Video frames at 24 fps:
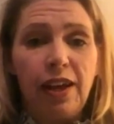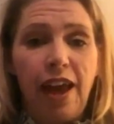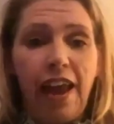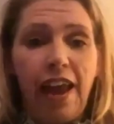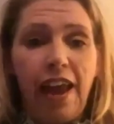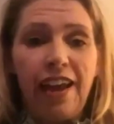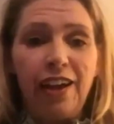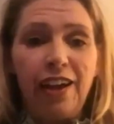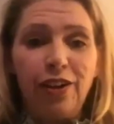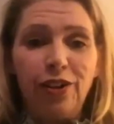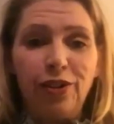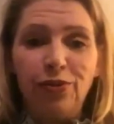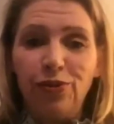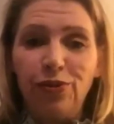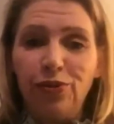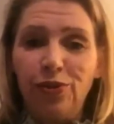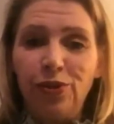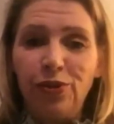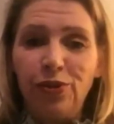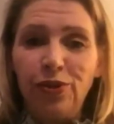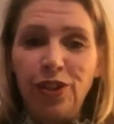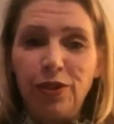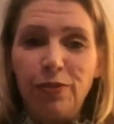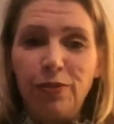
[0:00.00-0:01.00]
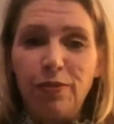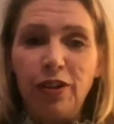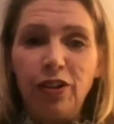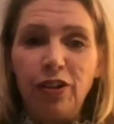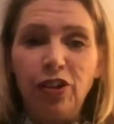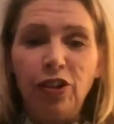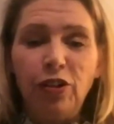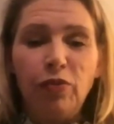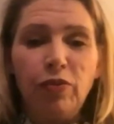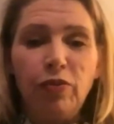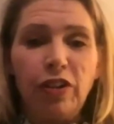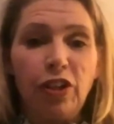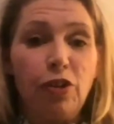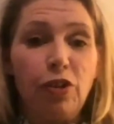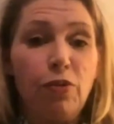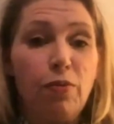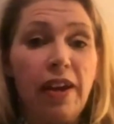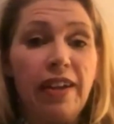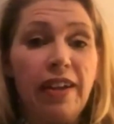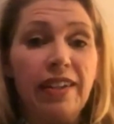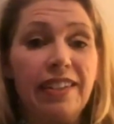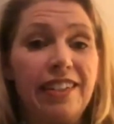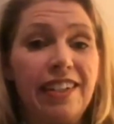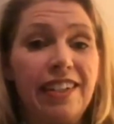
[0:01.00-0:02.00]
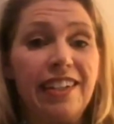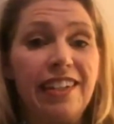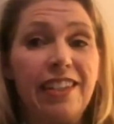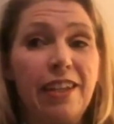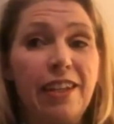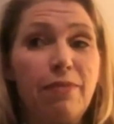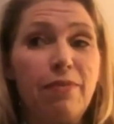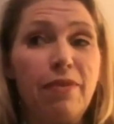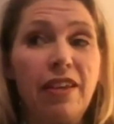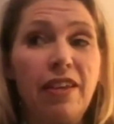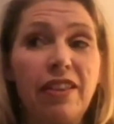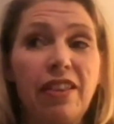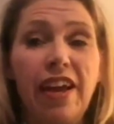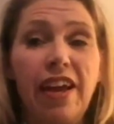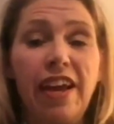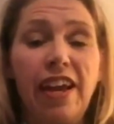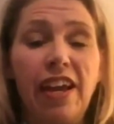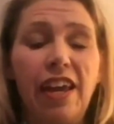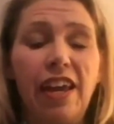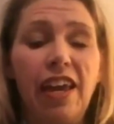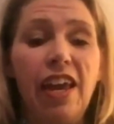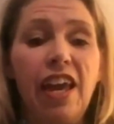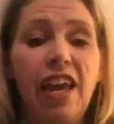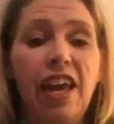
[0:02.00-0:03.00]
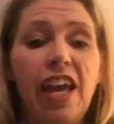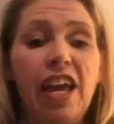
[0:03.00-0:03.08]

And who's the builder? Well, you might say something like,